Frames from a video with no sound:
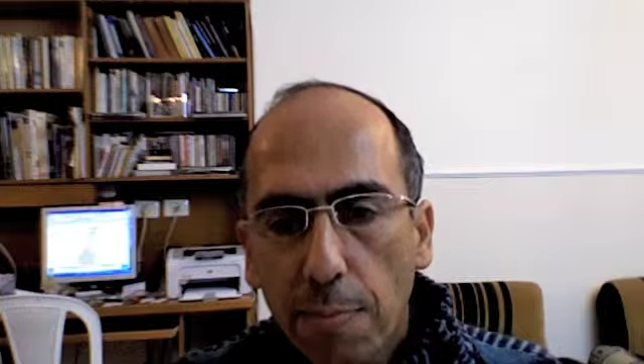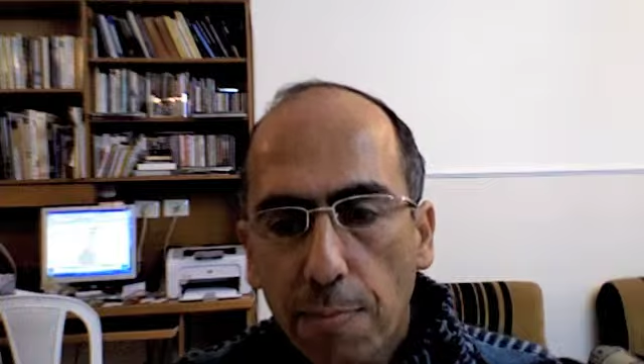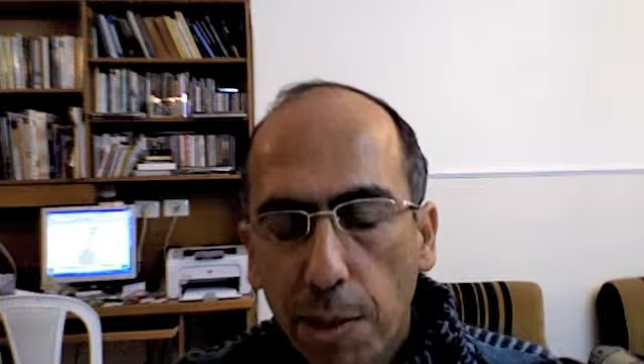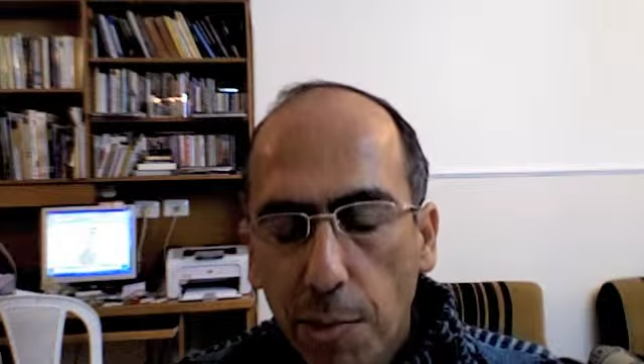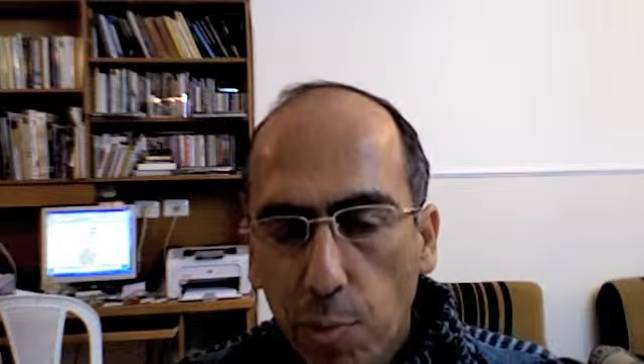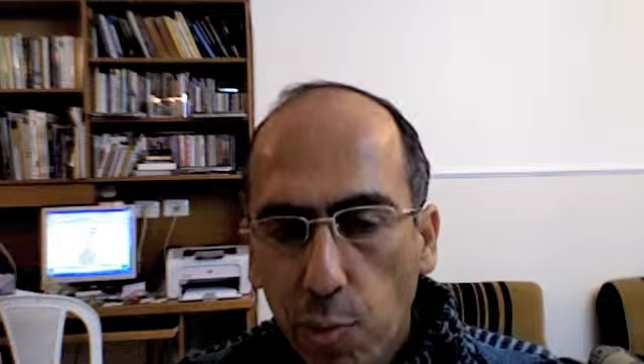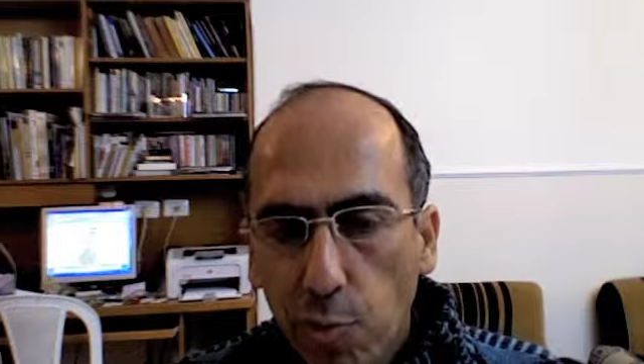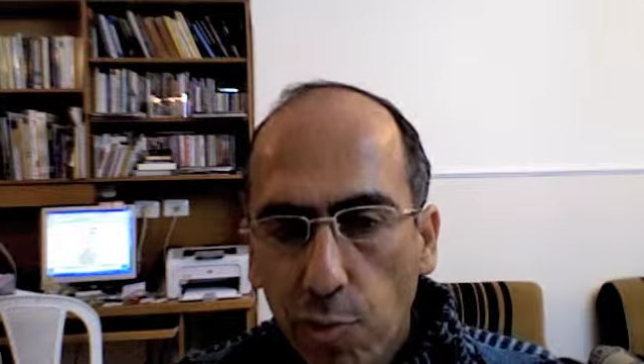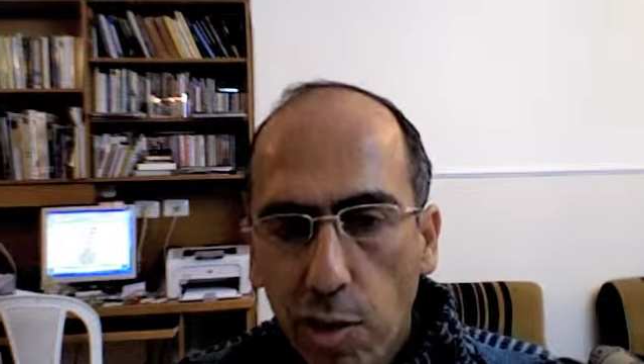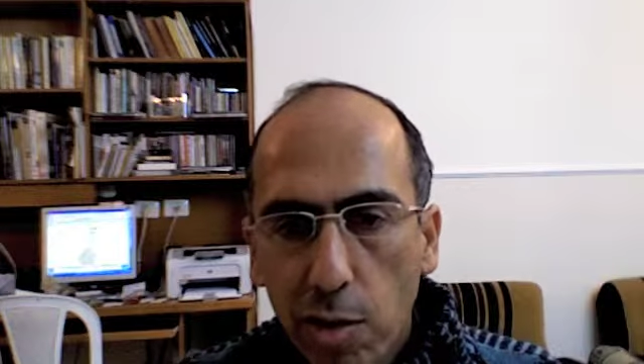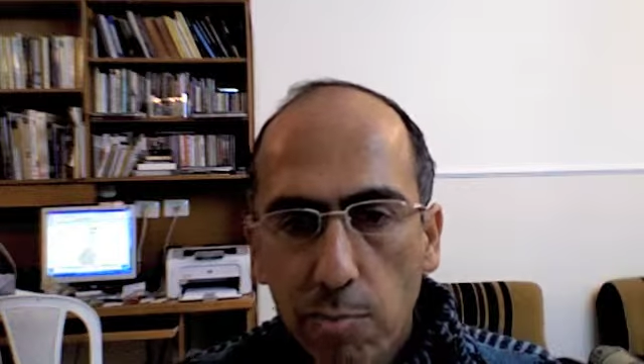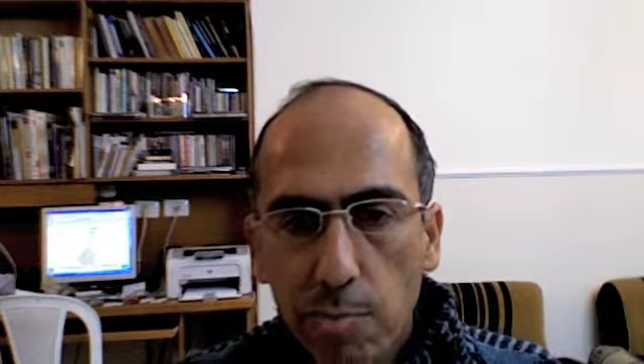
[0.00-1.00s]
People
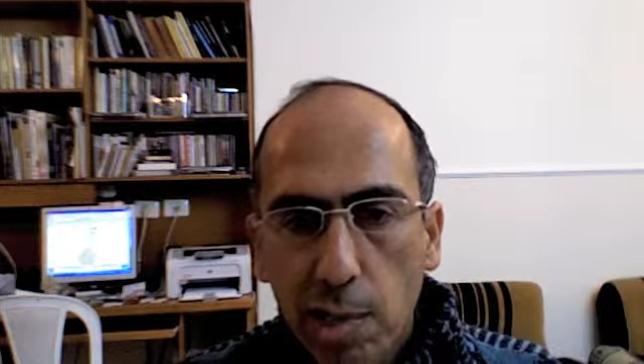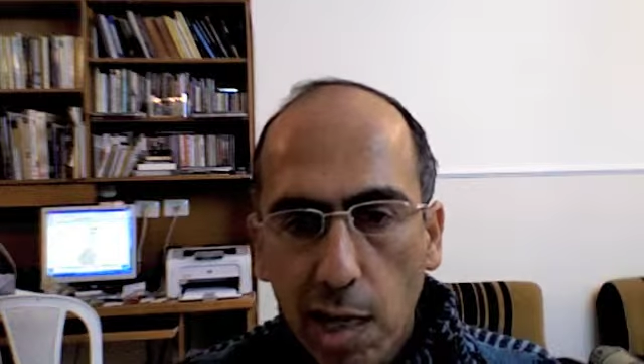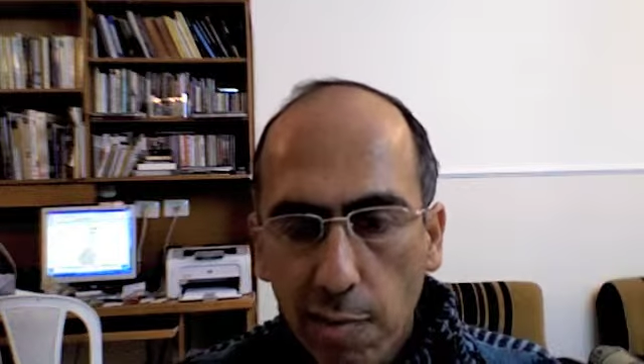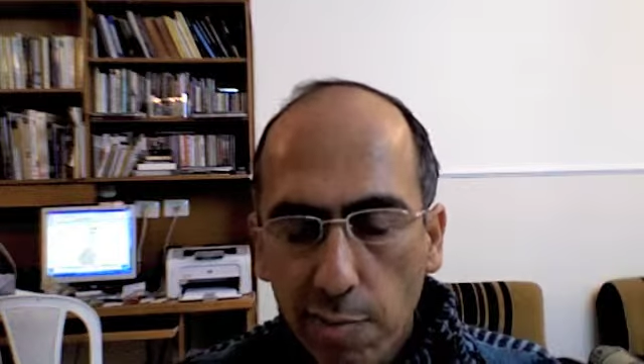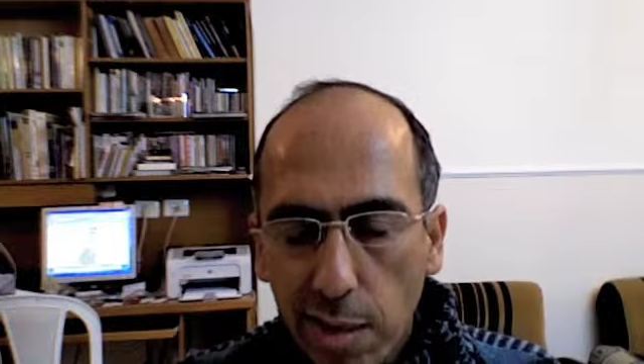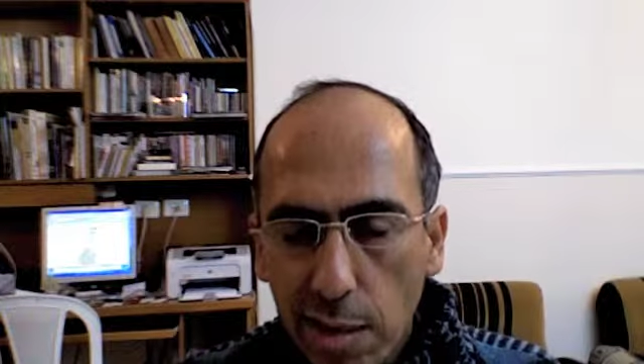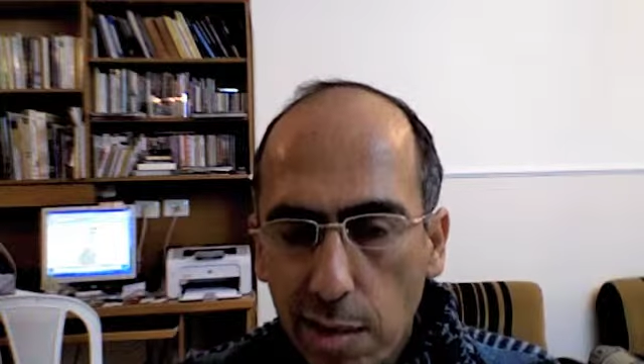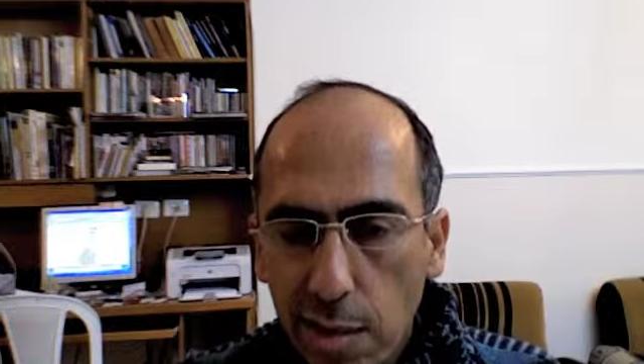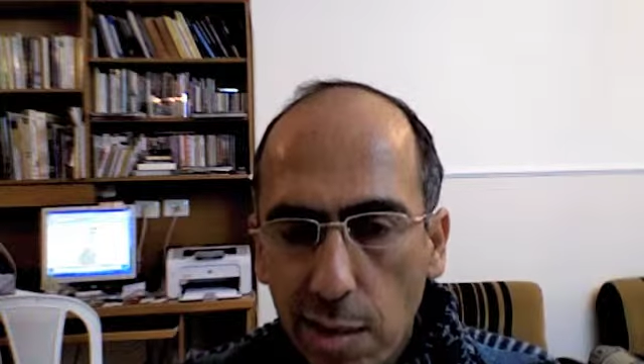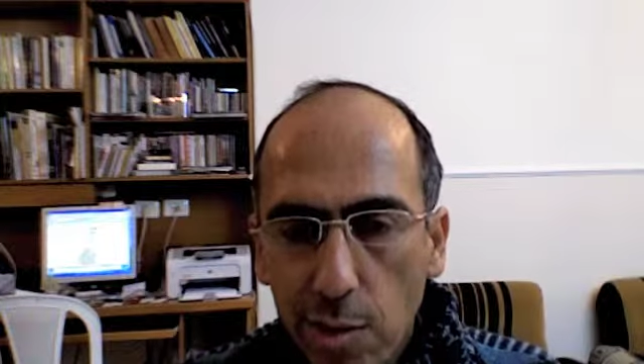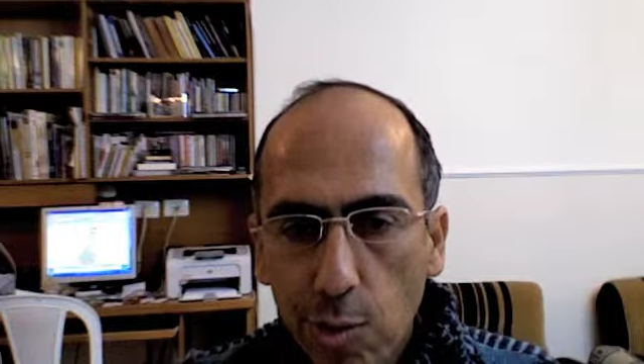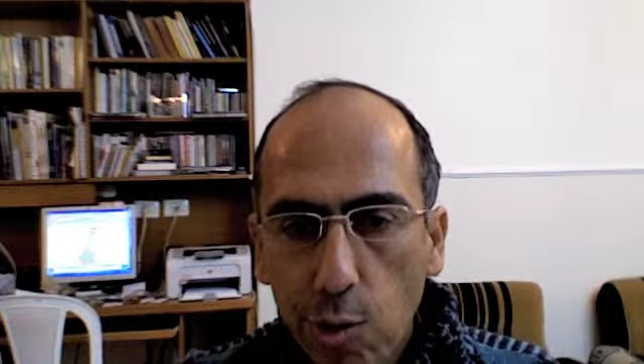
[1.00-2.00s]
from San
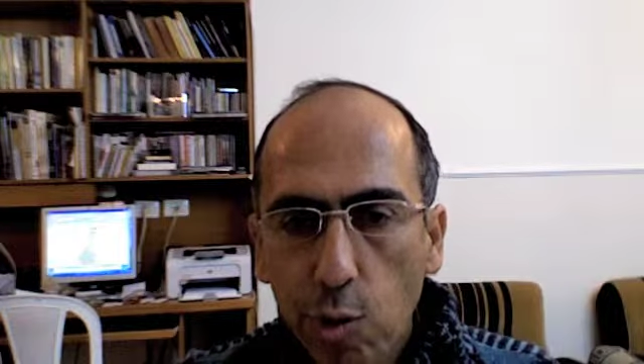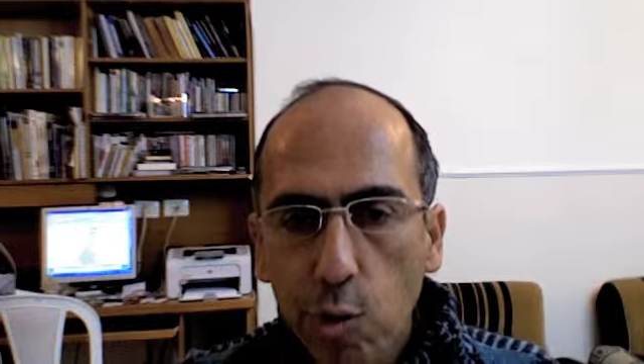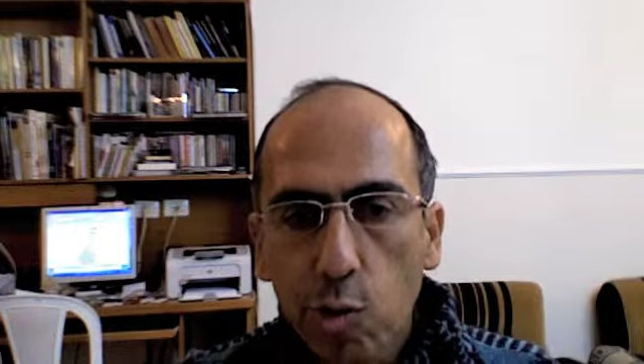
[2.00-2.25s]
Francisco